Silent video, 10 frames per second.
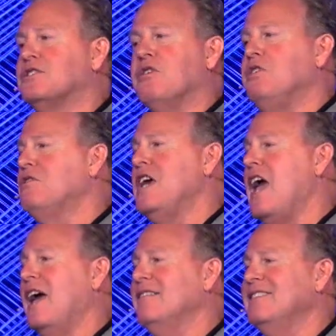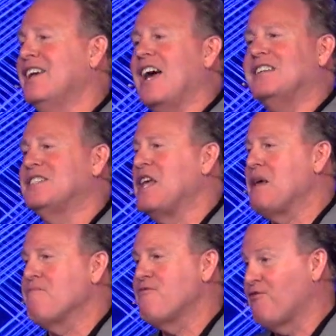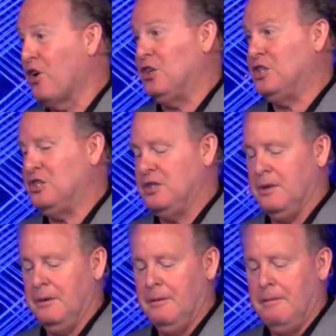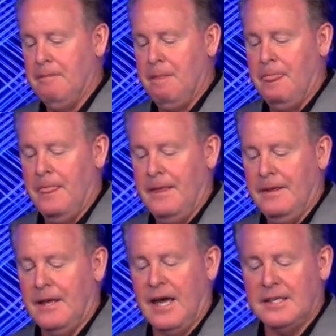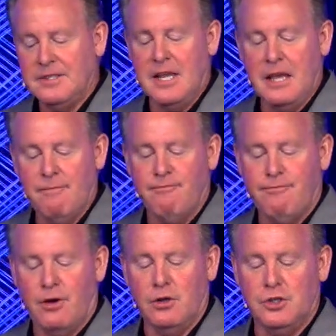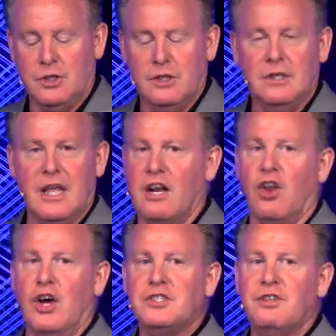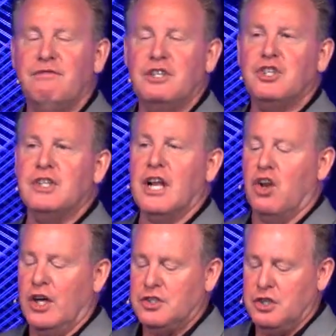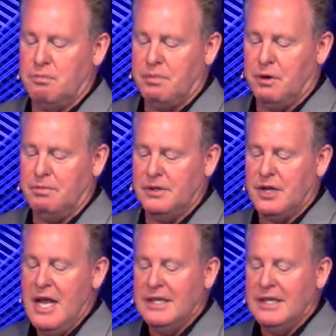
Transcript: No, you can't. You got to seek him first. You got to seek him first. They'd lost the vision. They'd lost their purpose.